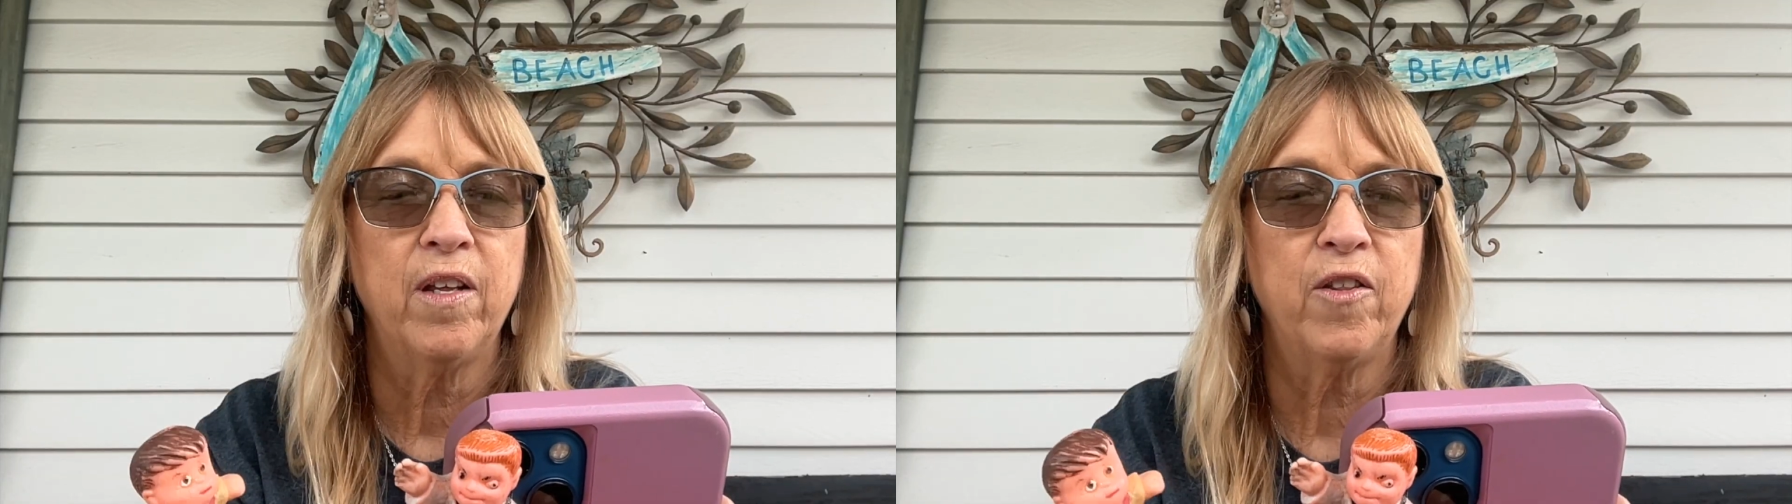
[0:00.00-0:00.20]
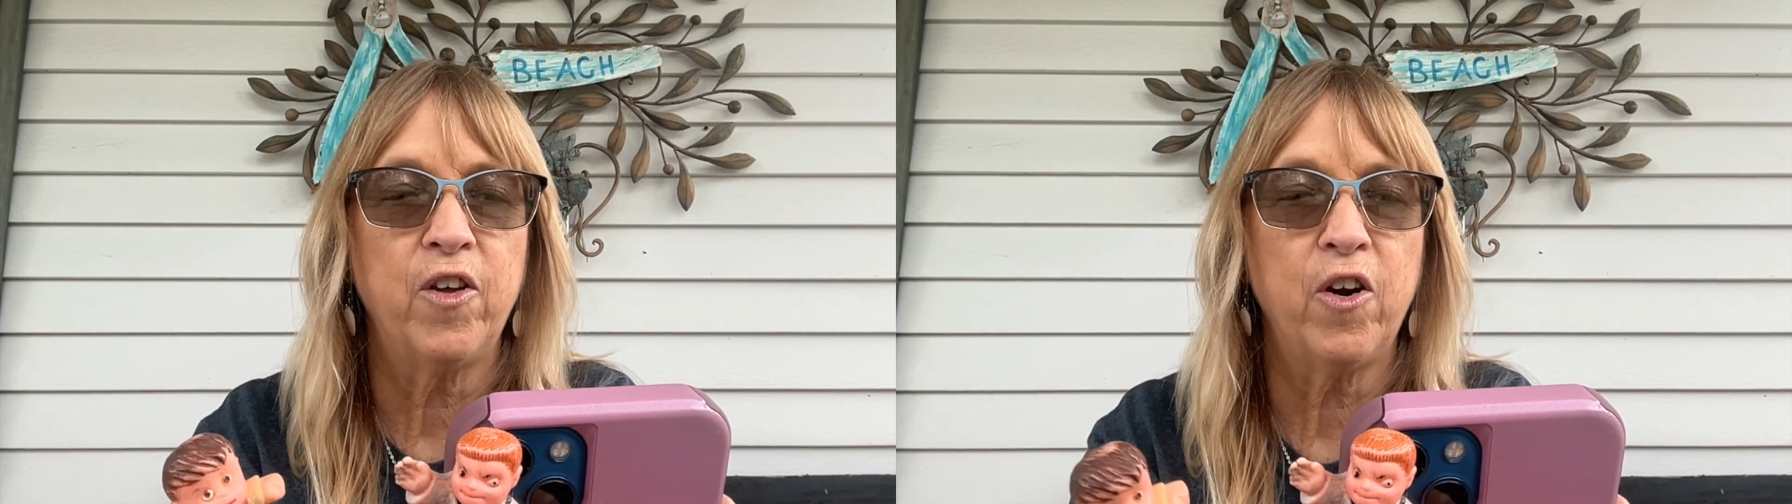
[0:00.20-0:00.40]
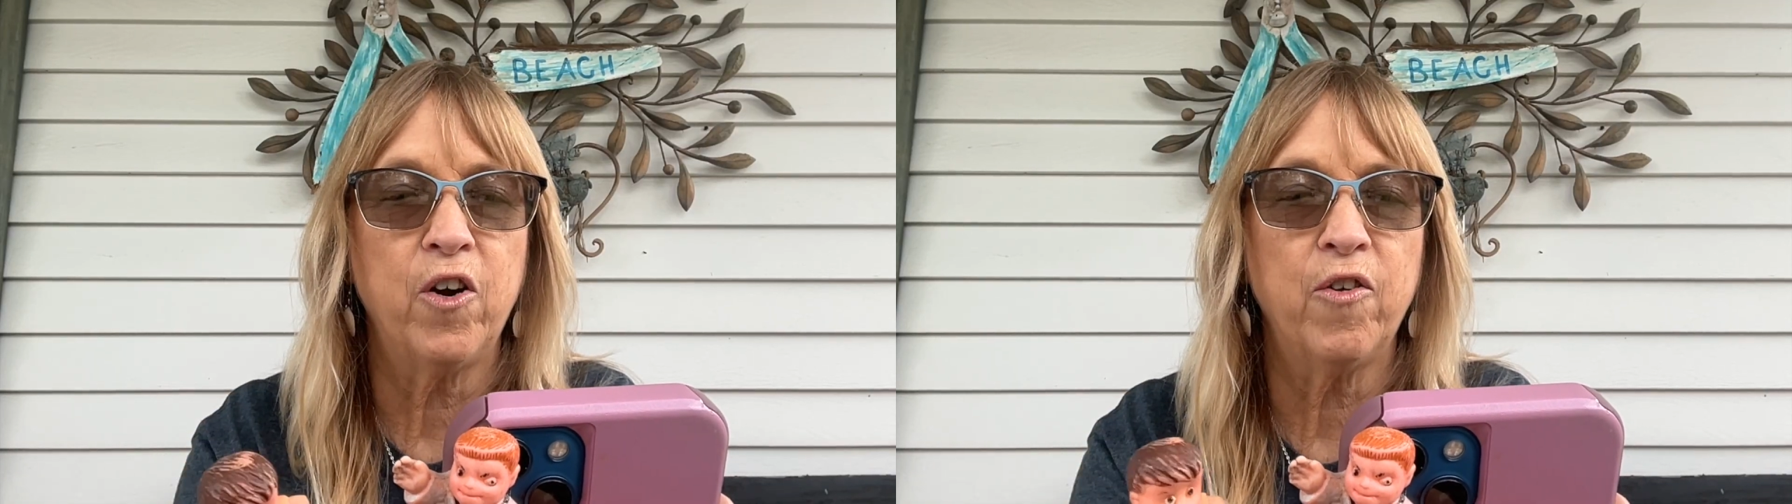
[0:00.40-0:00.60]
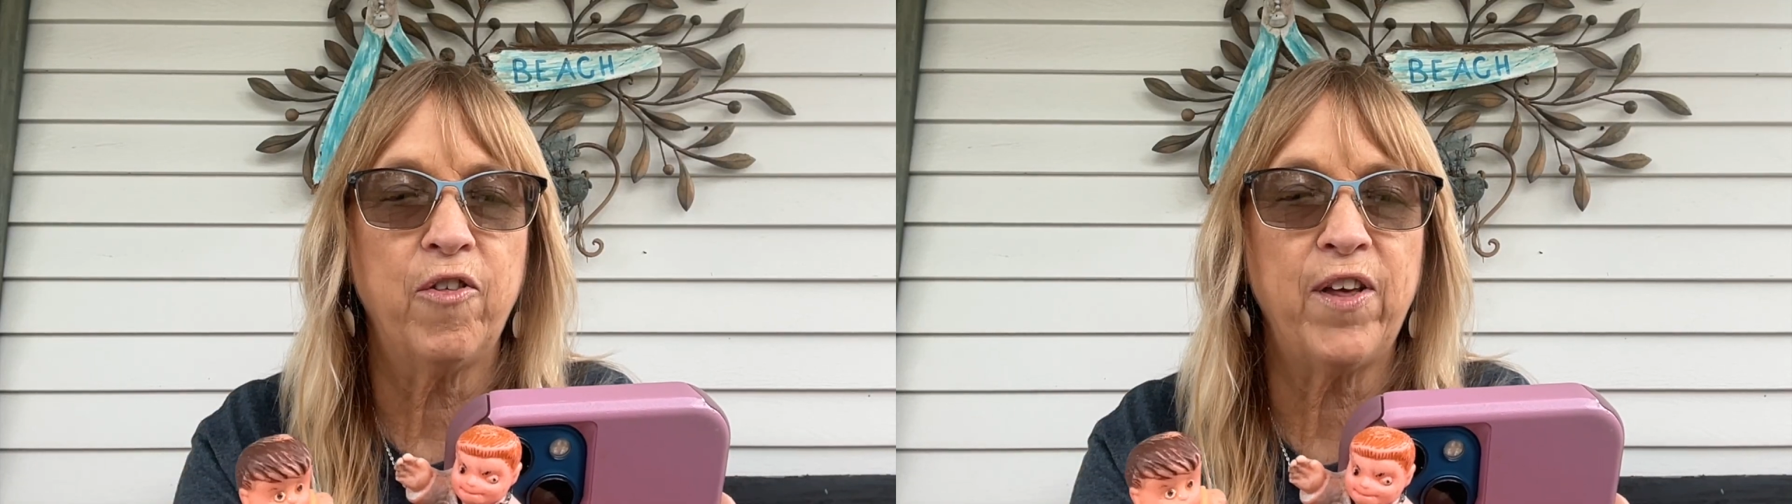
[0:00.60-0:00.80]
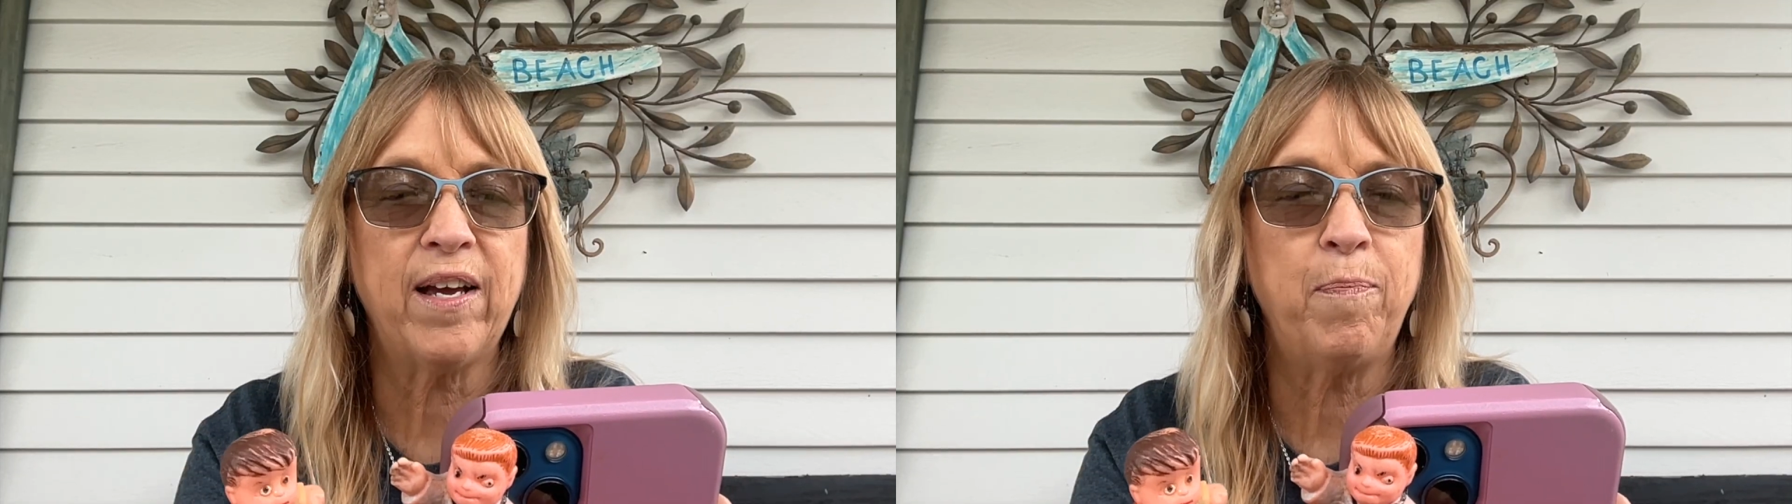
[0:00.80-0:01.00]
They're
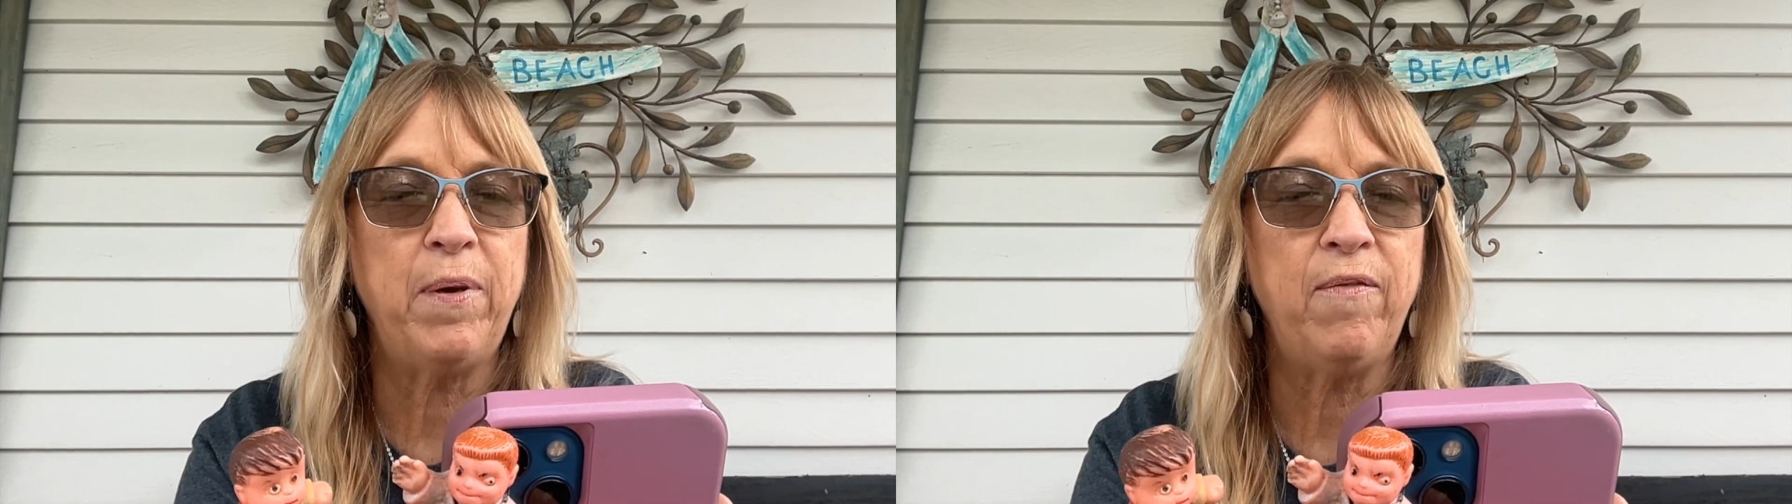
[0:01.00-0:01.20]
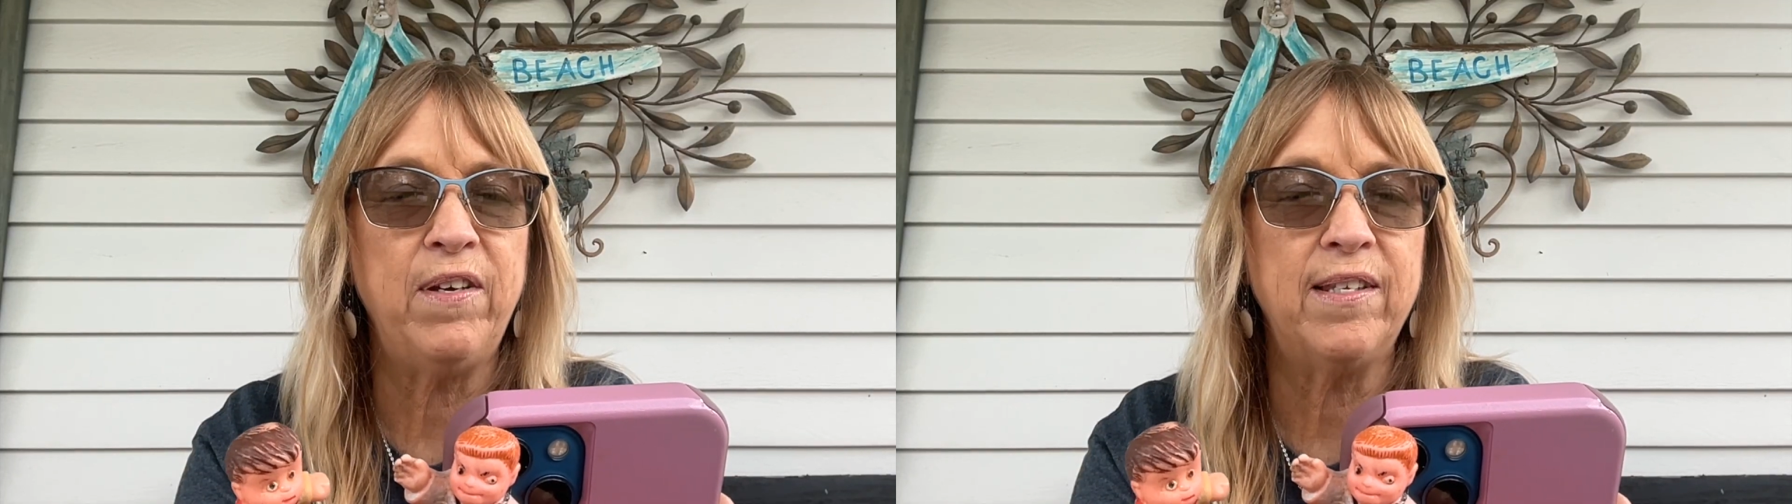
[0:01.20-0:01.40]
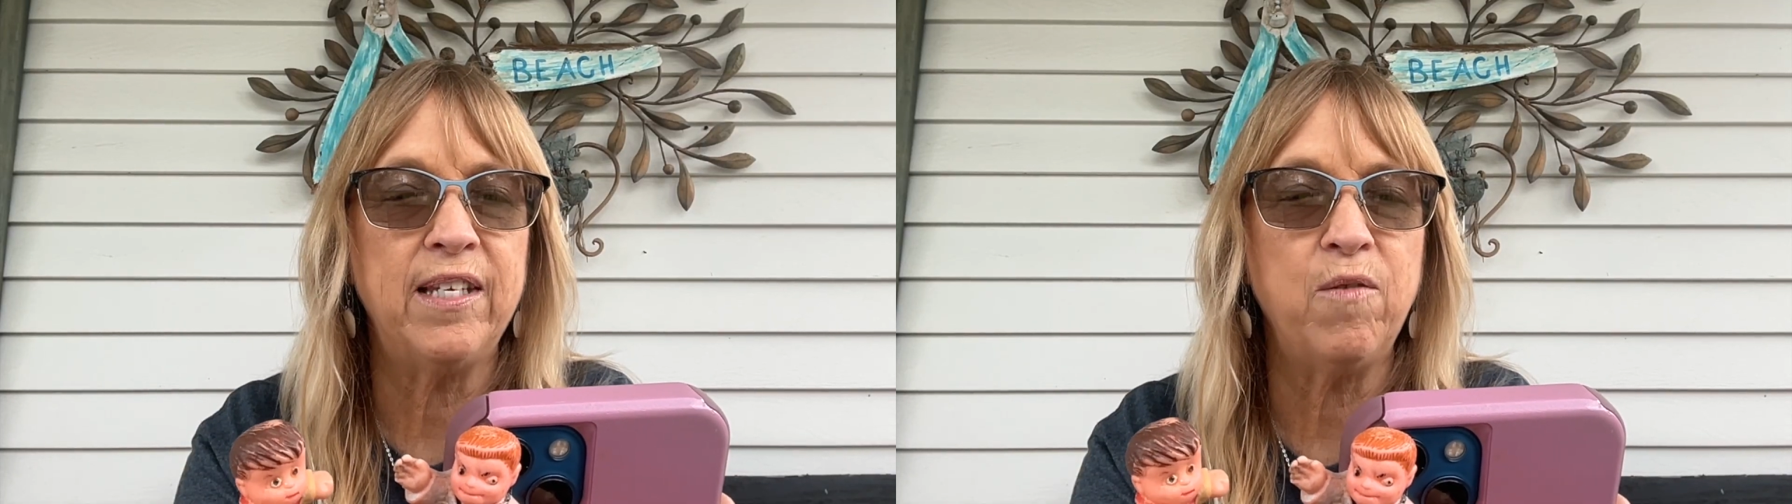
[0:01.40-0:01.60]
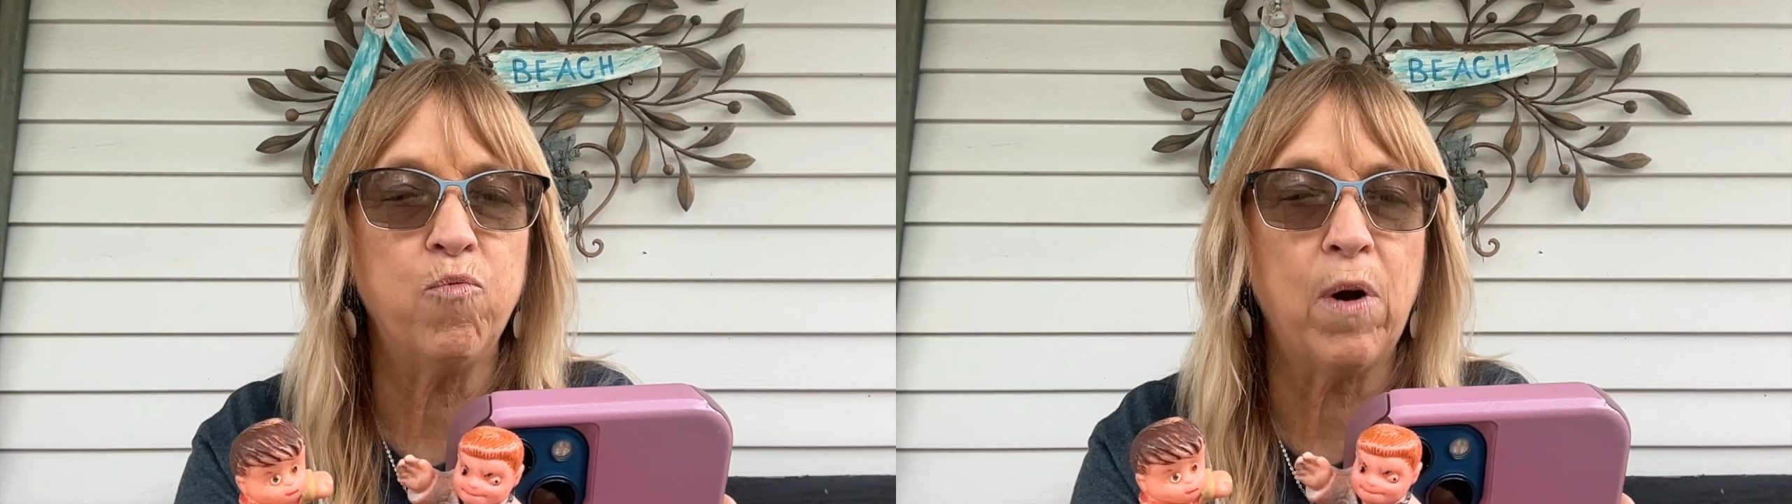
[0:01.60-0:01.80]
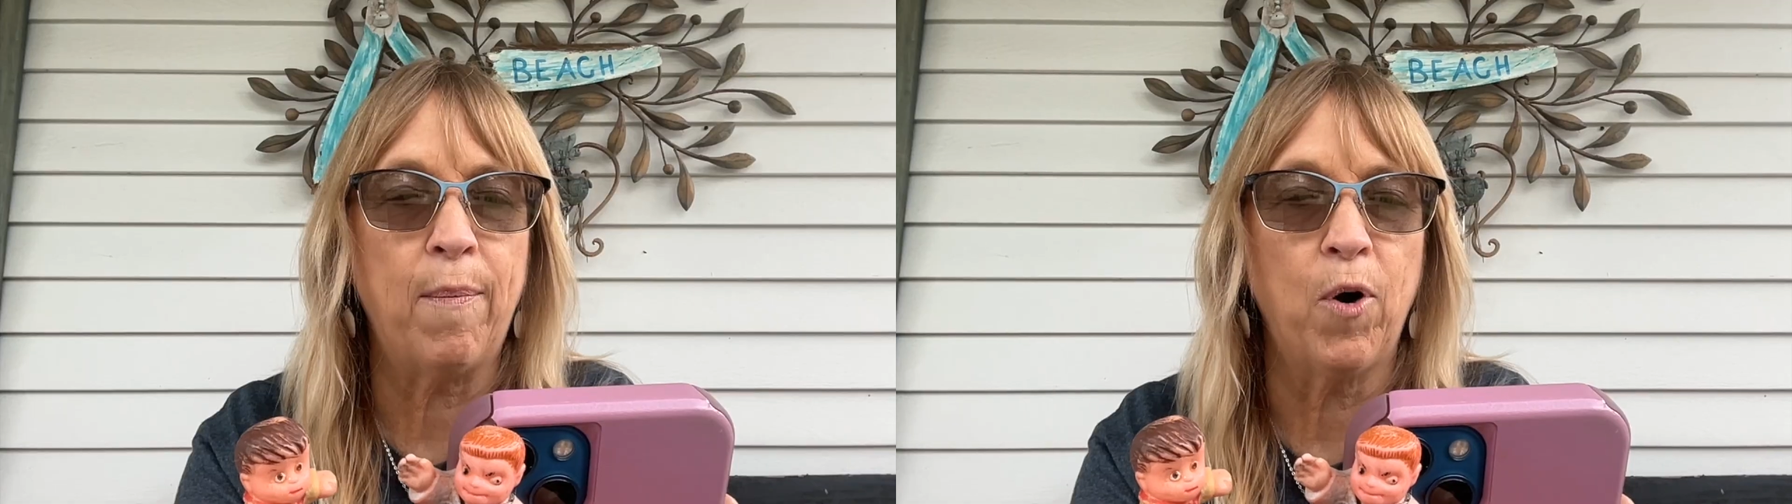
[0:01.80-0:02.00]
thick PVC
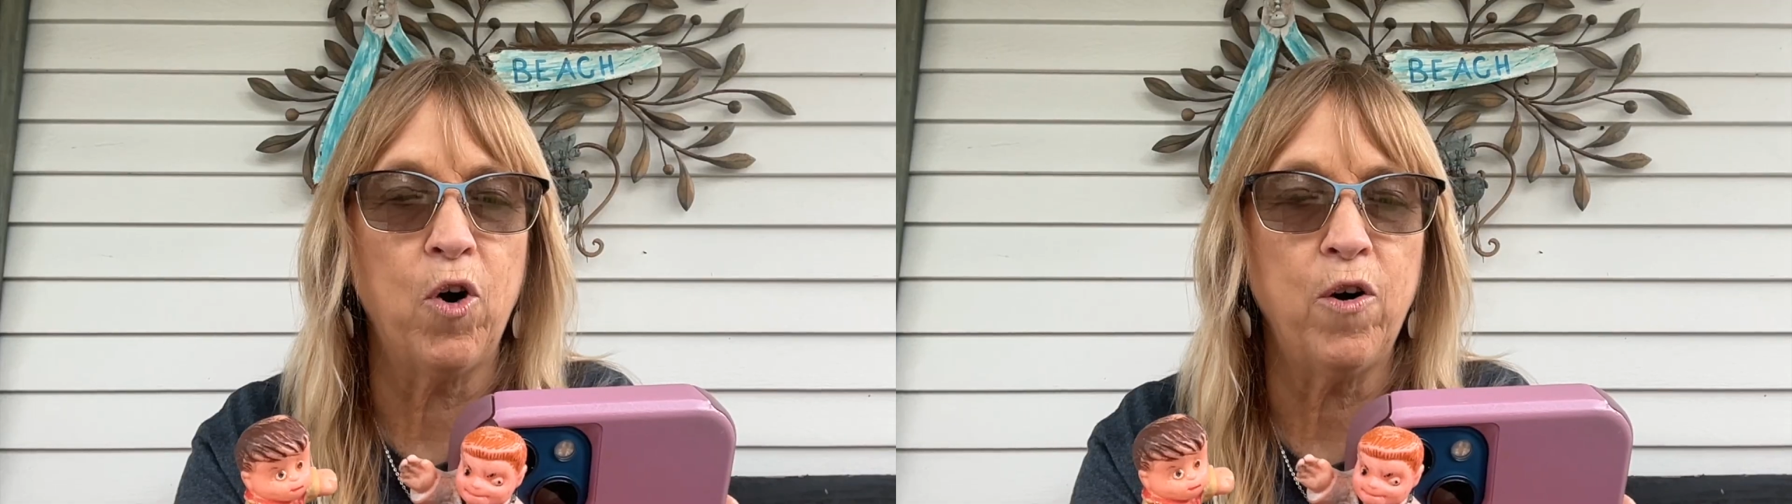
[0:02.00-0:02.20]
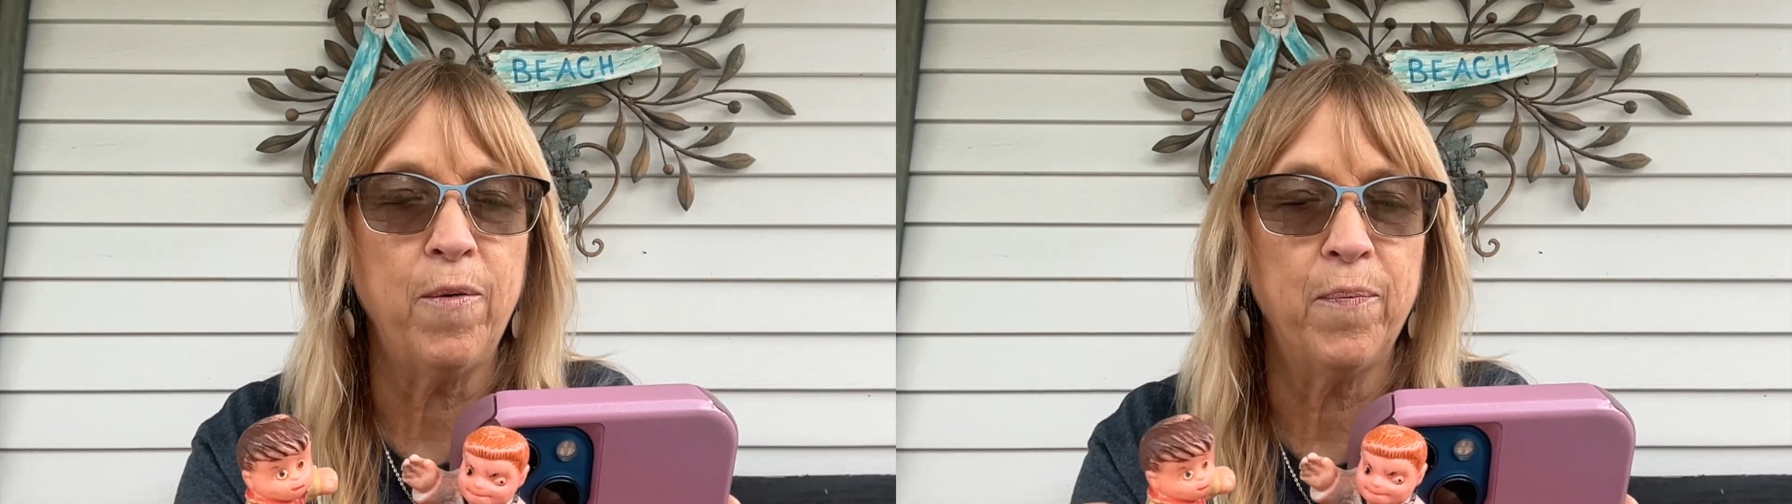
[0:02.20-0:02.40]
rubber.